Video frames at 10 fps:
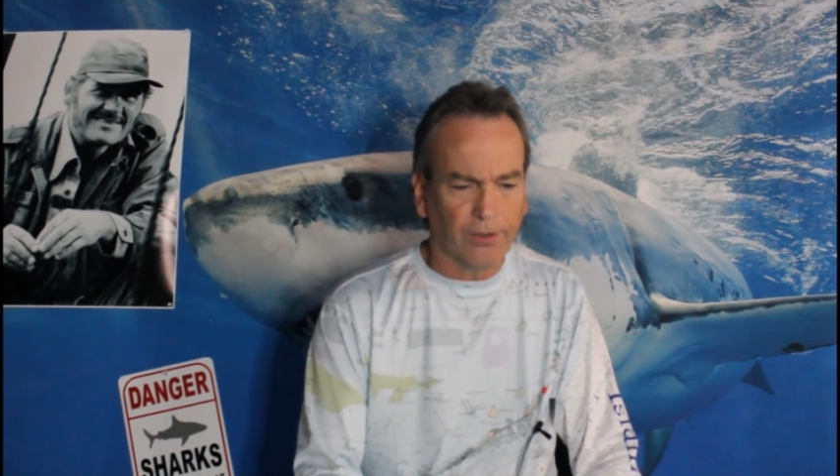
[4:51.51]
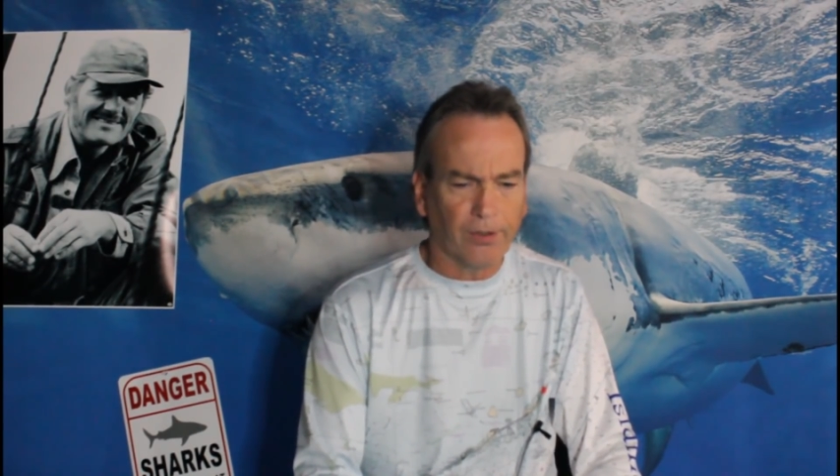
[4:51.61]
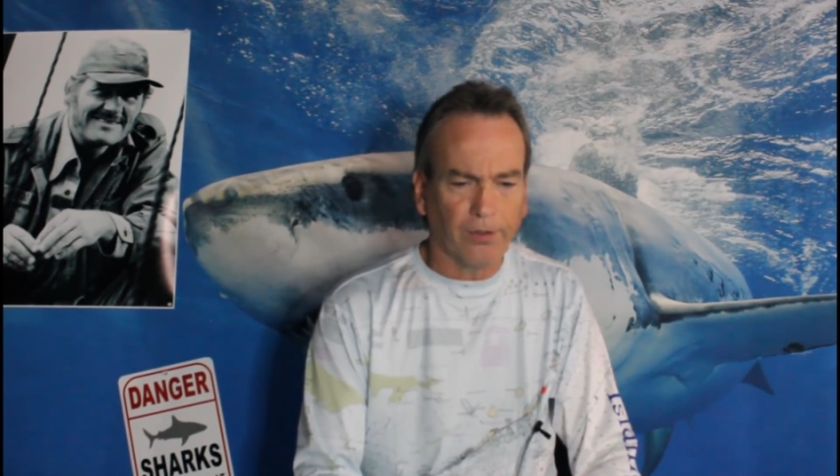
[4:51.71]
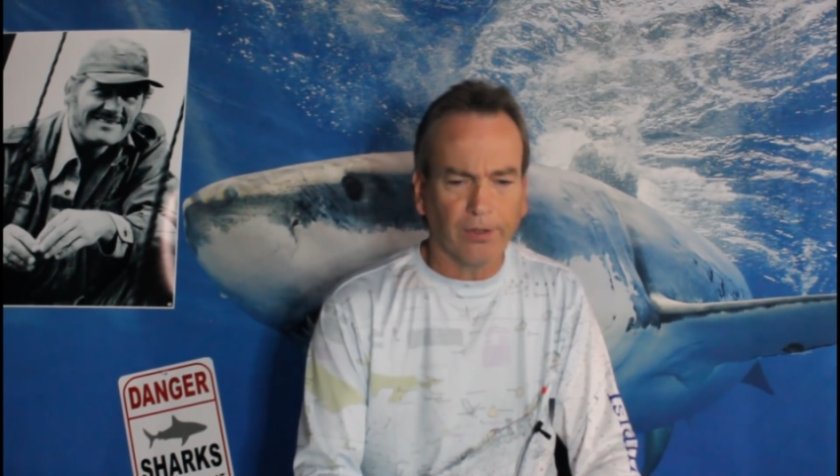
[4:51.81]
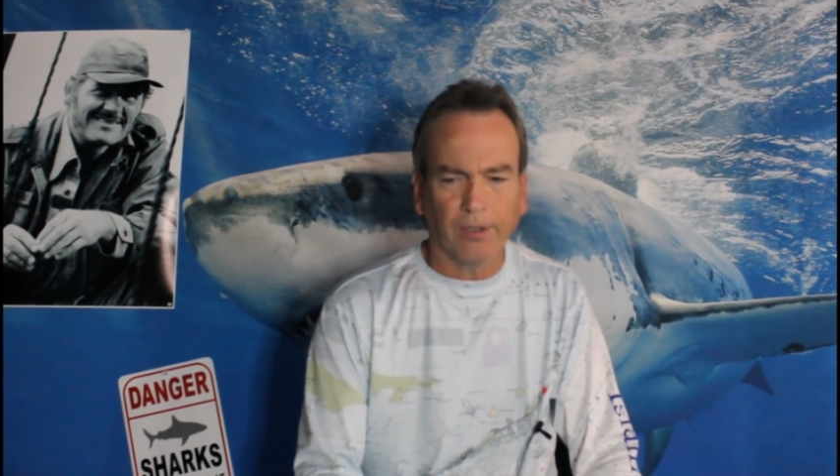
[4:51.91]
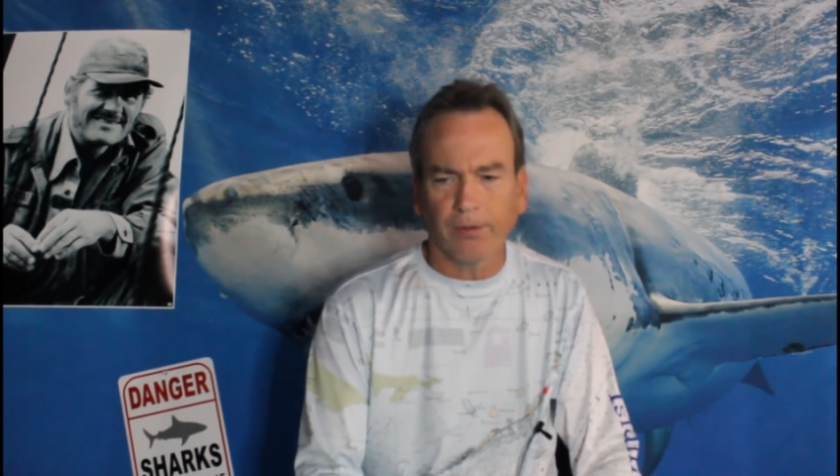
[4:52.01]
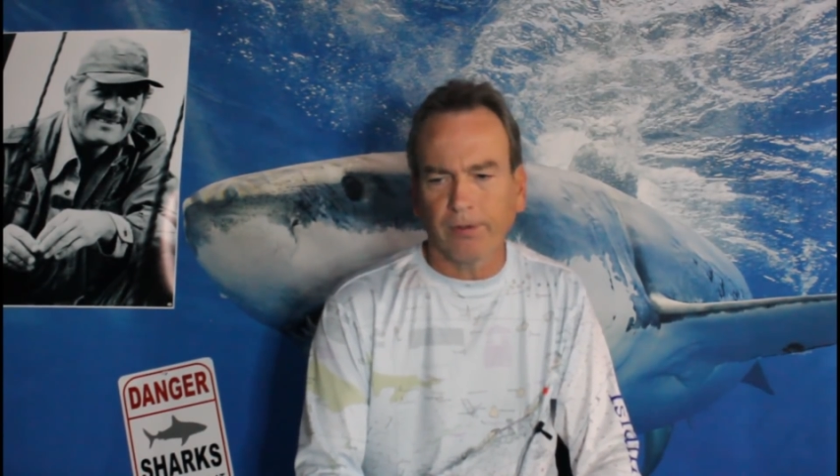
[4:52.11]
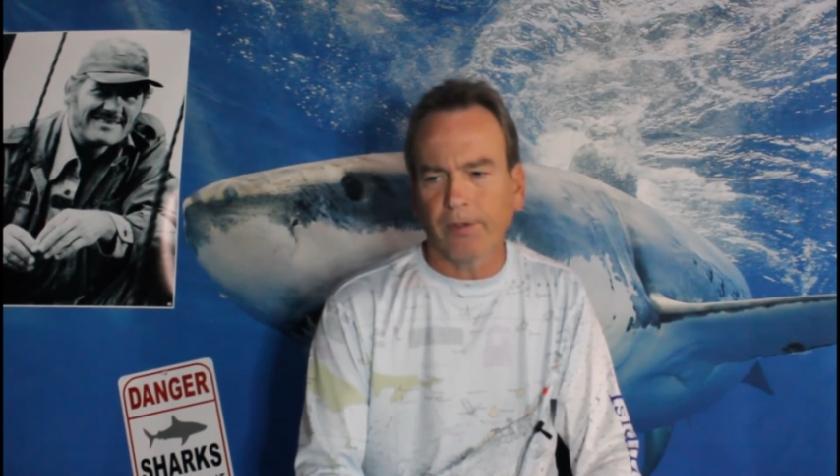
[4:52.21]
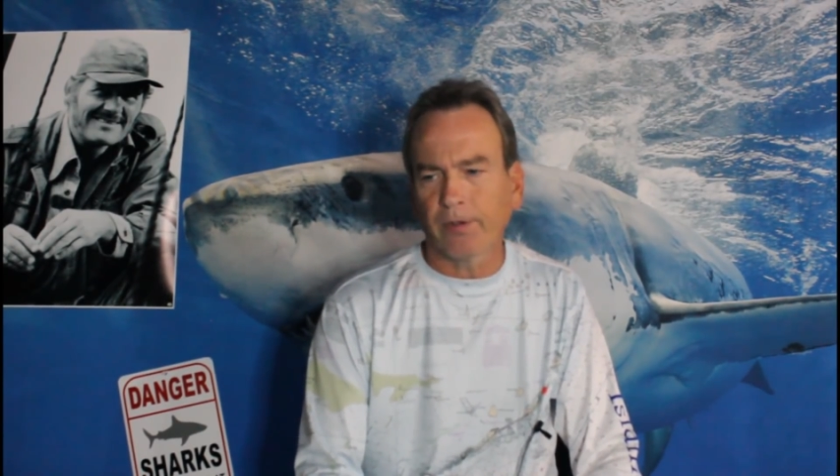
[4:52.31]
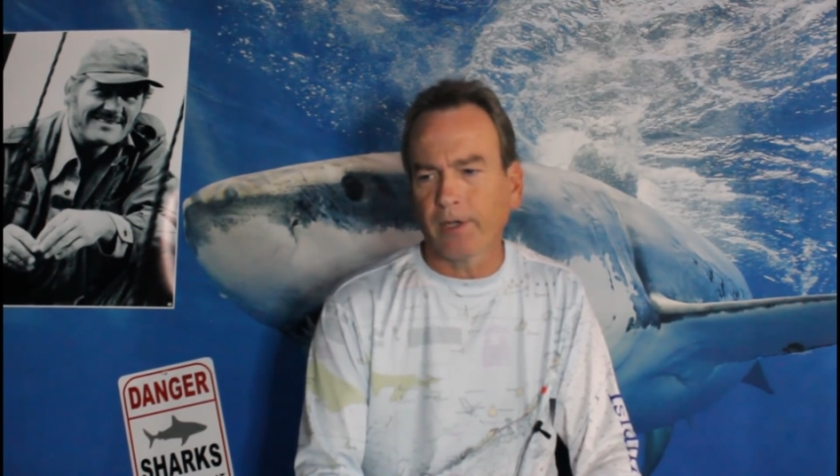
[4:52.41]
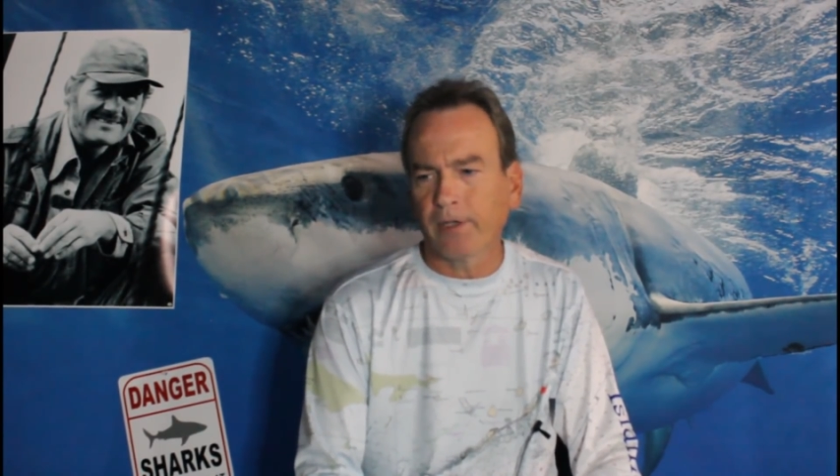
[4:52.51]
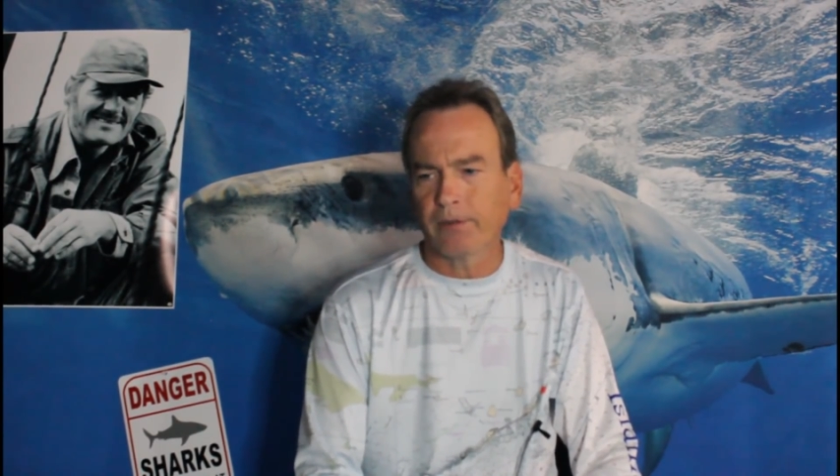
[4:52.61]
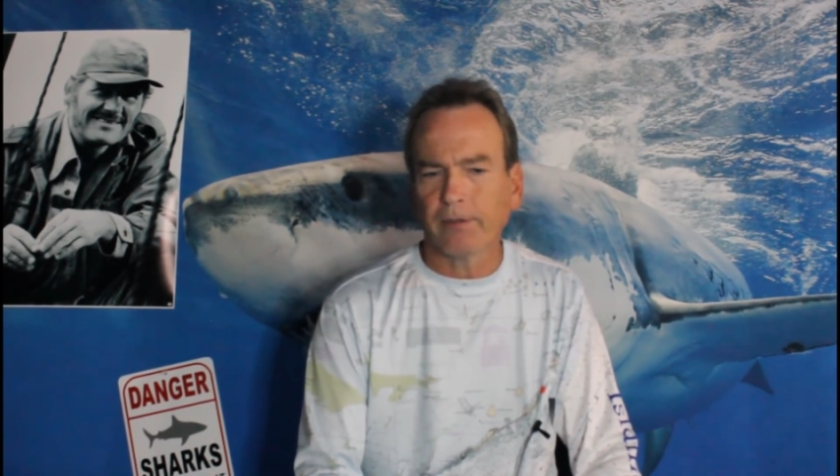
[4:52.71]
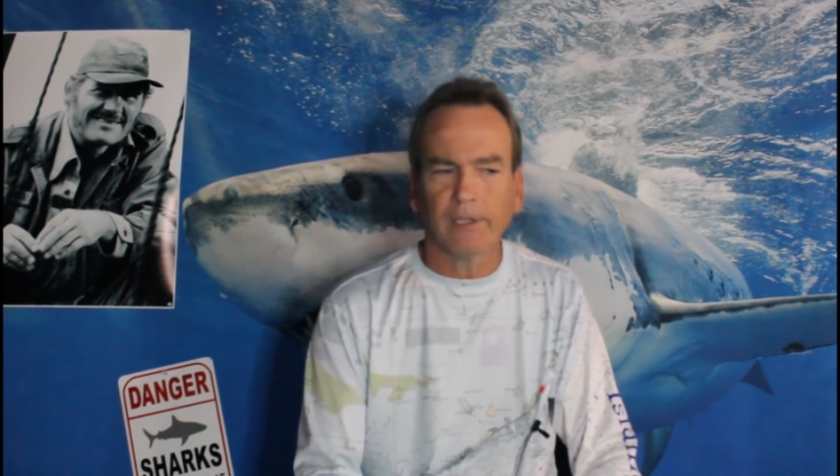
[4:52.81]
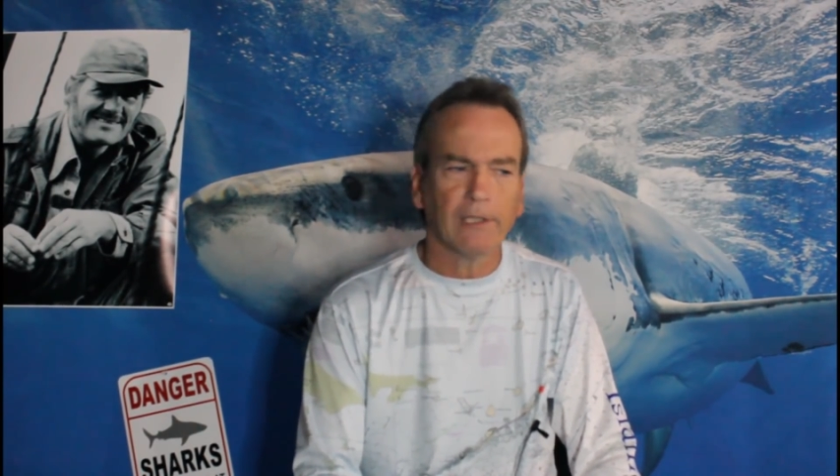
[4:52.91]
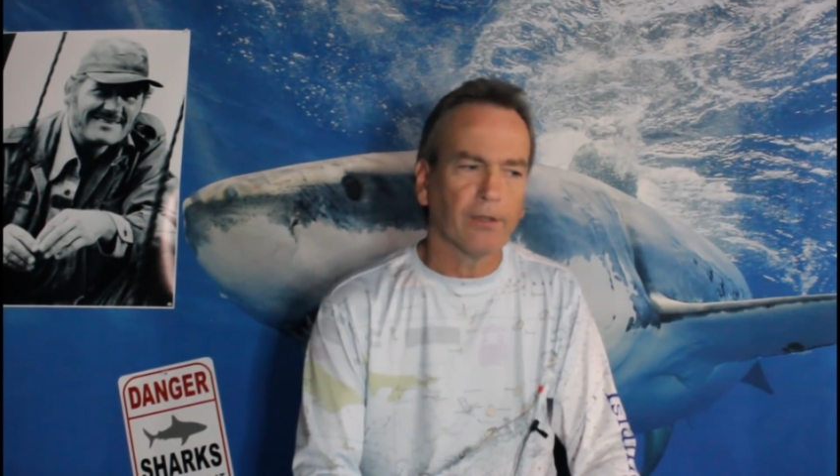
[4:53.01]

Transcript: they're hungry